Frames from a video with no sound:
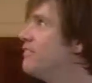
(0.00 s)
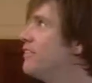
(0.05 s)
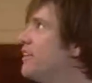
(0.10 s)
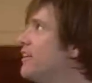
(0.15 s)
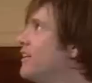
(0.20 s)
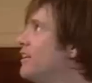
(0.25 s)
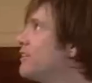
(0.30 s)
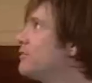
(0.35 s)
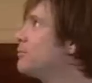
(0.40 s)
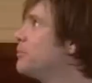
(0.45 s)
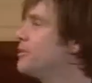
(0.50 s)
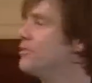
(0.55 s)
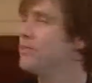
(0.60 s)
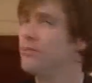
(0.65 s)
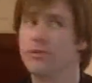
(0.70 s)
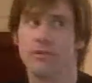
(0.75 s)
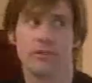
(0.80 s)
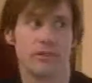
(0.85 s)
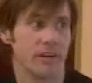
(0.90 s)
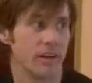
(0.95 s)
Very
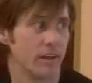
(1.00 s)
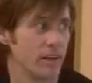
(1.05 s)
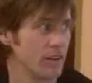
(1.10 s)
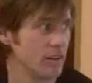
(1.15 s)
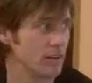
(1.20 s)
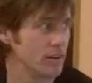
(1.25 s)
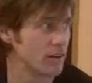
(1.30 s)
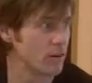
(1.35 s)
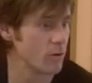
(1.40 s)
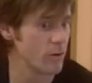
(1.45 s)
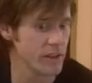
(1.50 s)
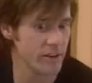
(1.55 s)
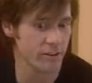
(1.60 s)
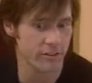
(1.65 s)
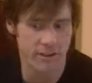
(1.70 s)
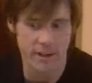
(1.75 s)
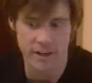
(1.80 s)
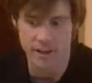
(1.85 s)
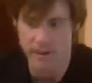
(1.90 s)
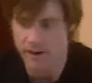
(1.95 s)
expensive hotel.
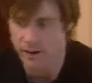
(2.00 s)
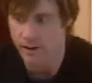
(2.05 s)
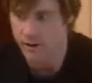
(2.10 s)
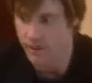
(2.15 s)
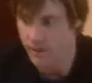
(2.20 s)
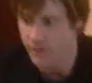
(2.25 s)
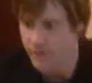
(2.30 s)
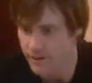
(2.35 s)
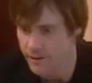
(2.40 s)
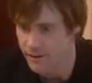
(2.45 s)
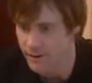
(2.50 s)
Queen's Gate here.